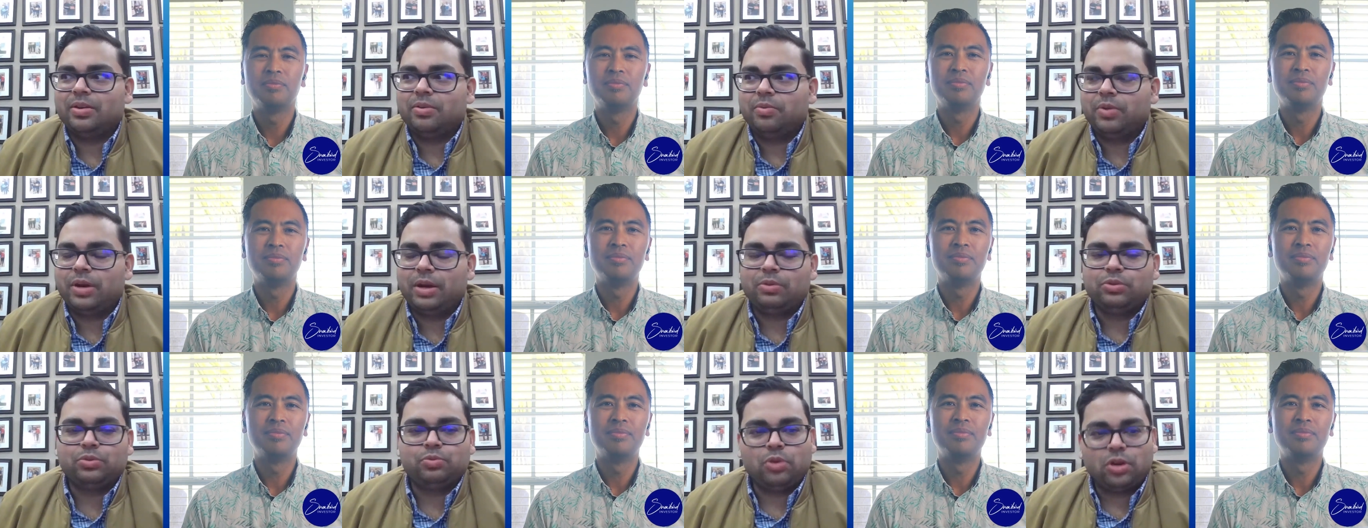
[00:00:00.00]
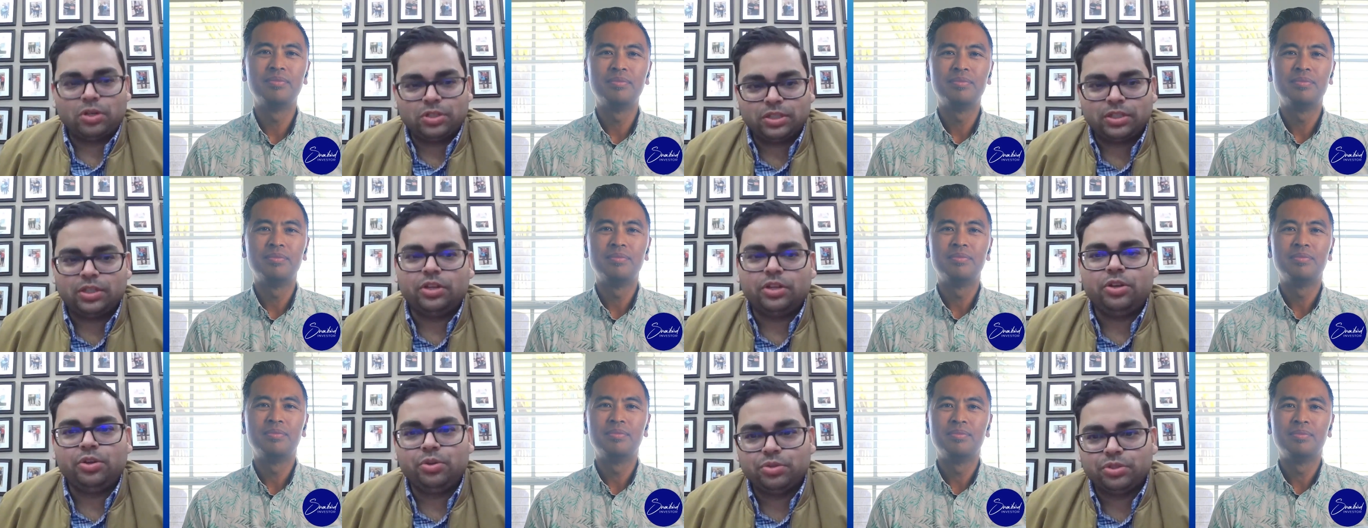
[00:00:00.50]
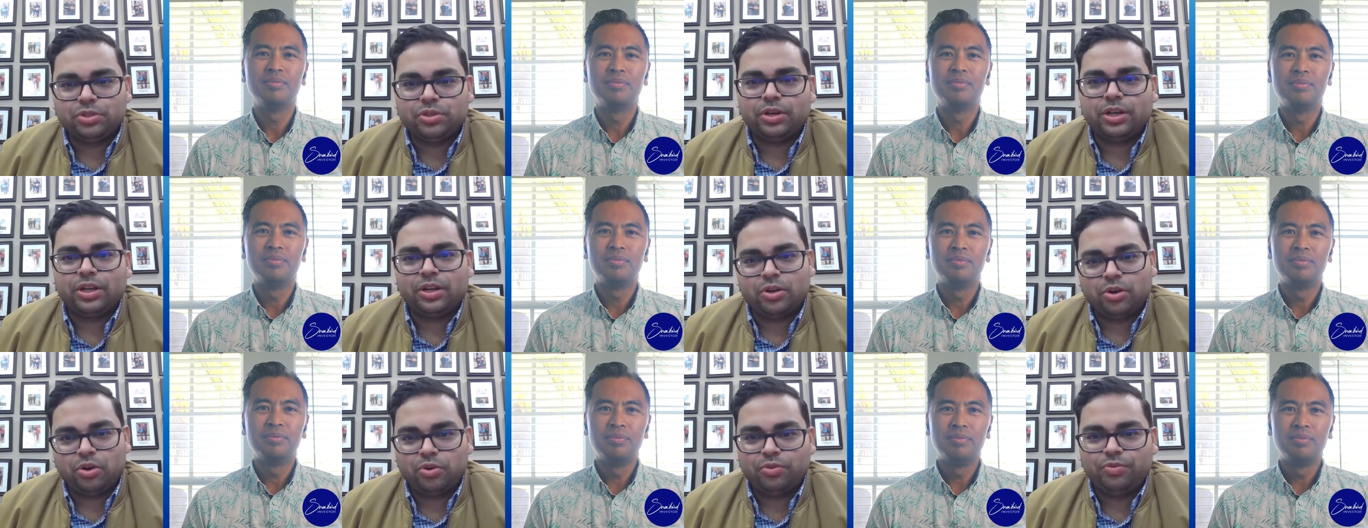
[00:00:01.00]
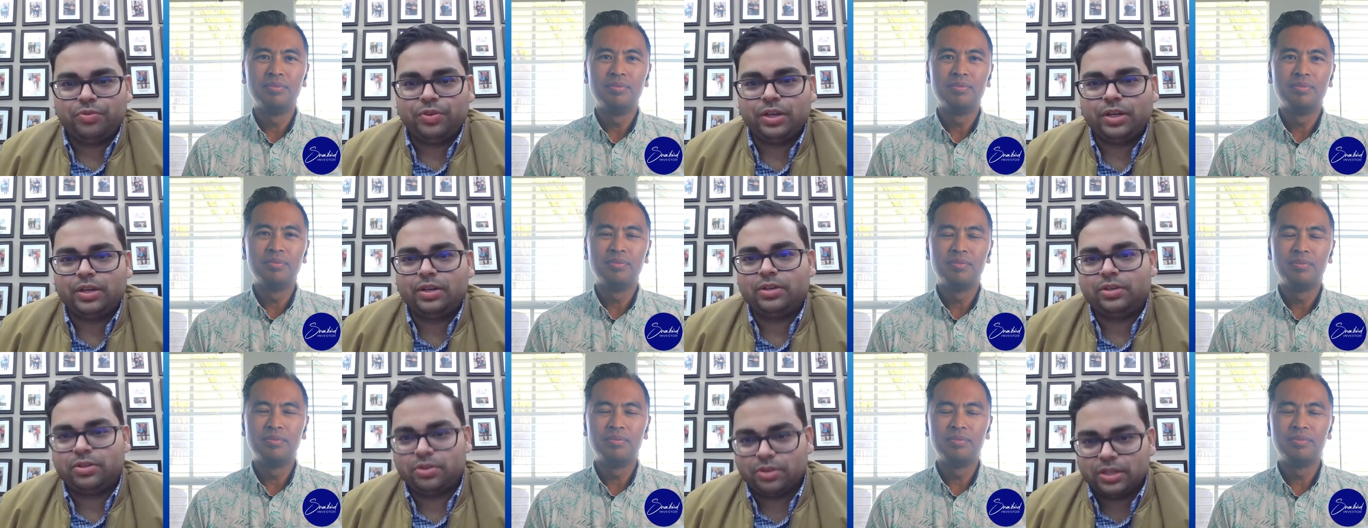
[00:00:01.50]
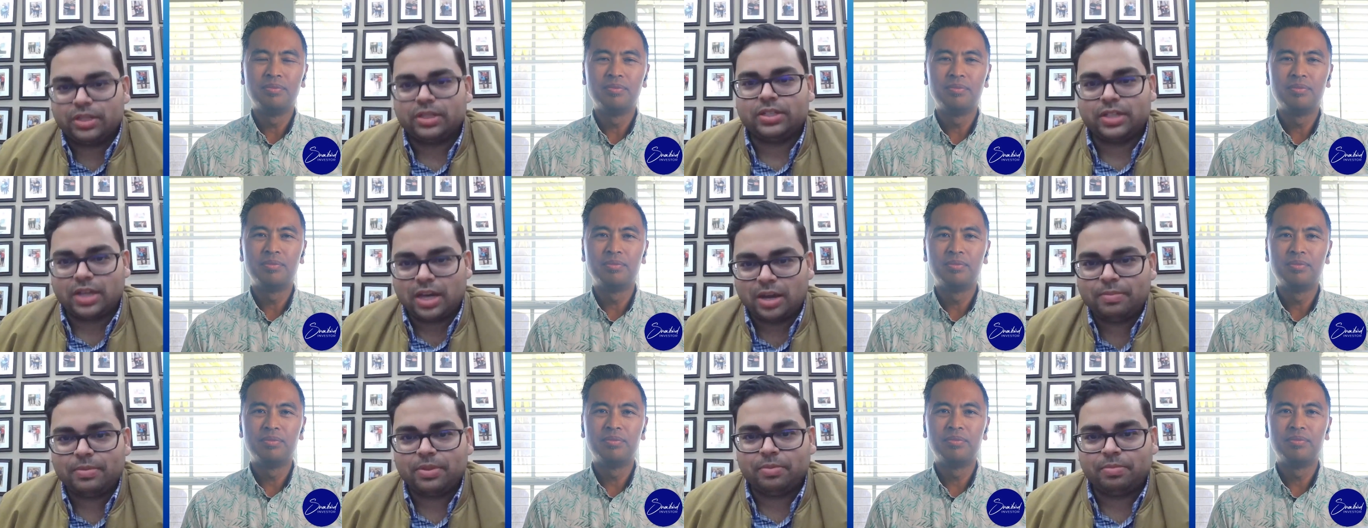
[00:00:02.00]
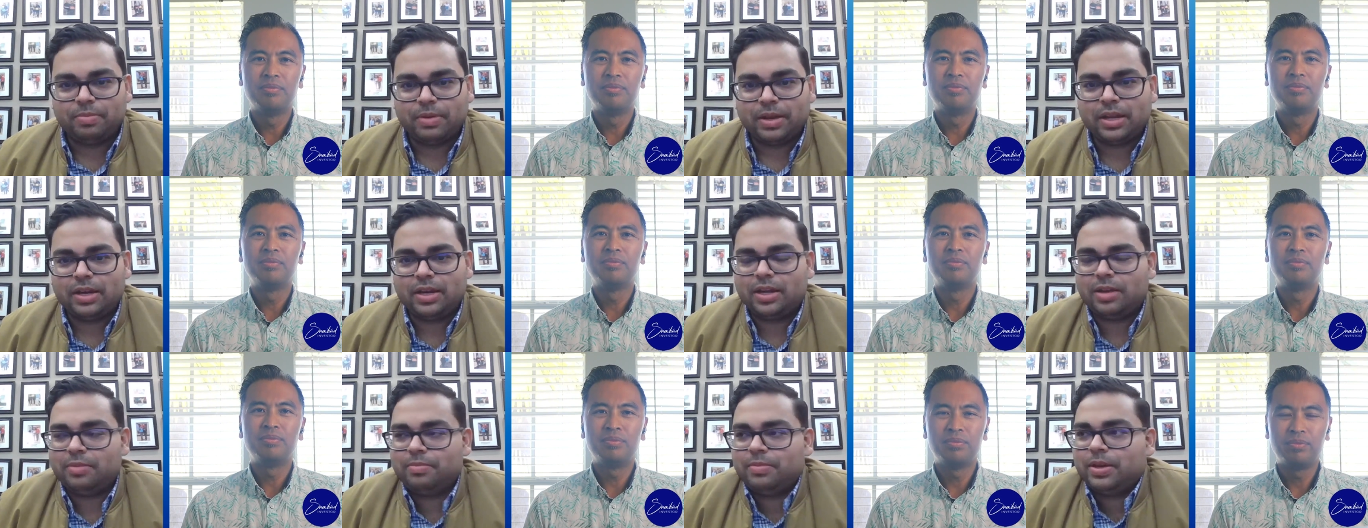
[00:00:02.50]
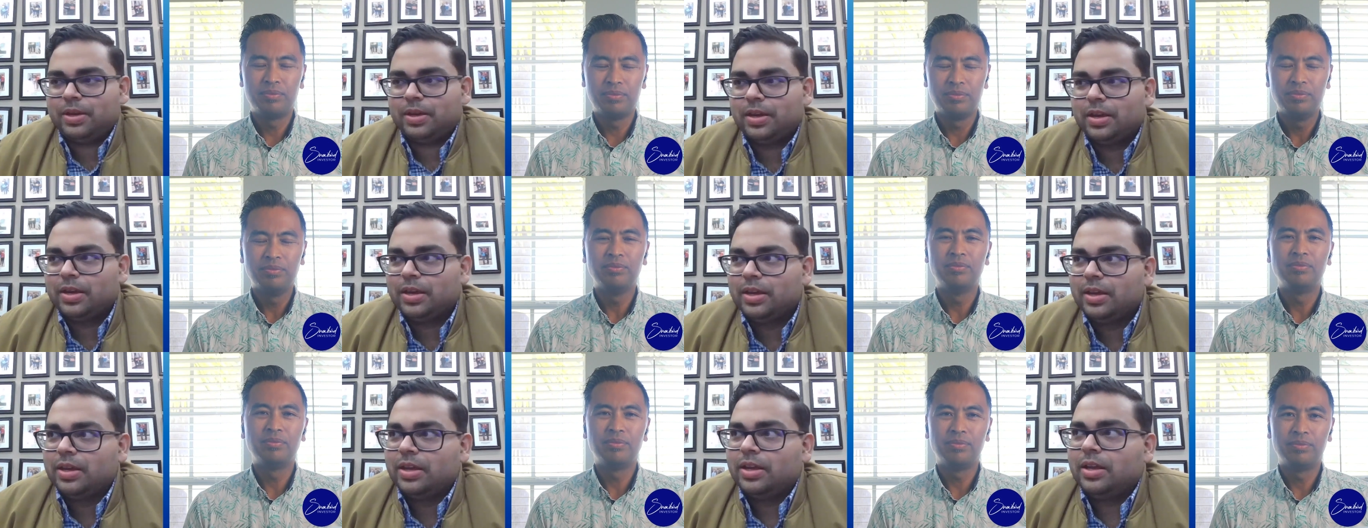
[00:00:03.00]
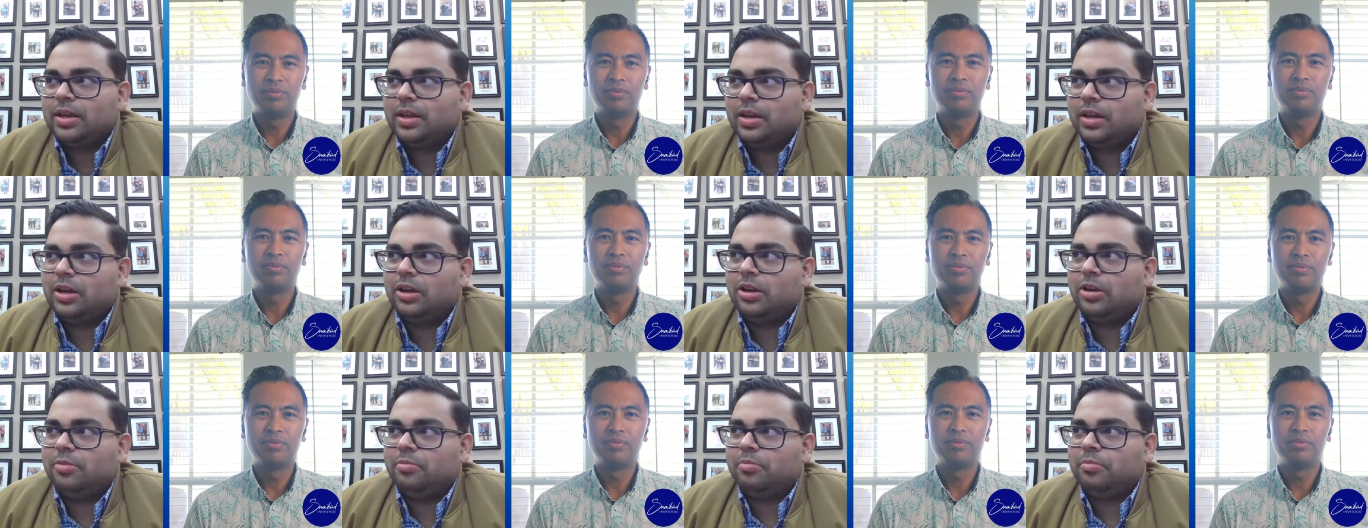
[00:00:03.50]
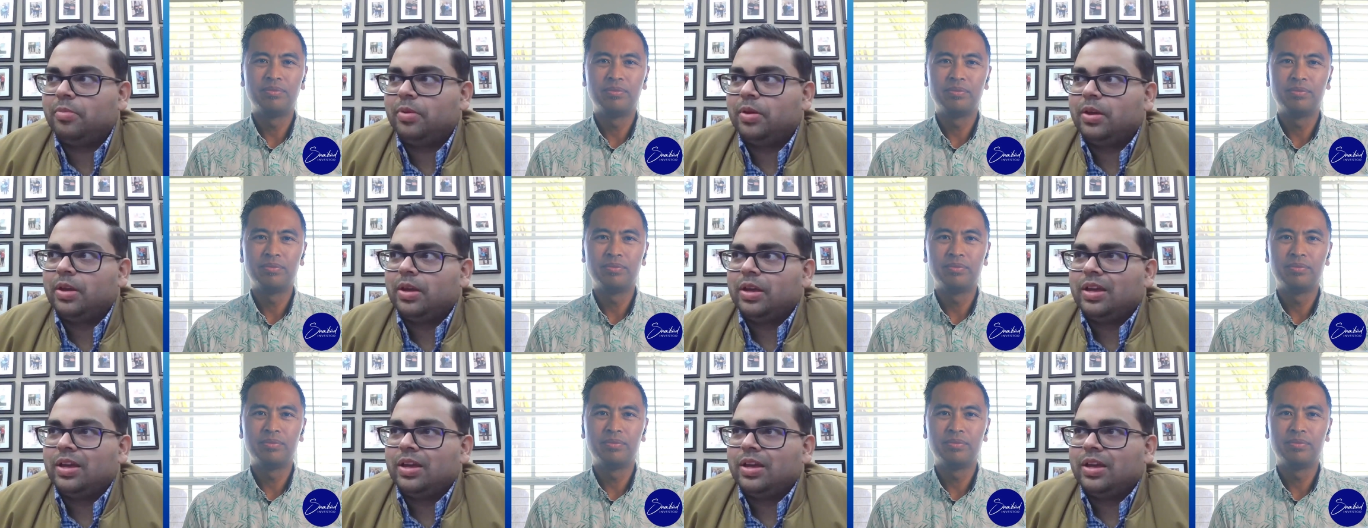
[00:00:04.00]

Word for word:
Speaker 1: when I was watching the news during COVID, during the time of the pandemic, um,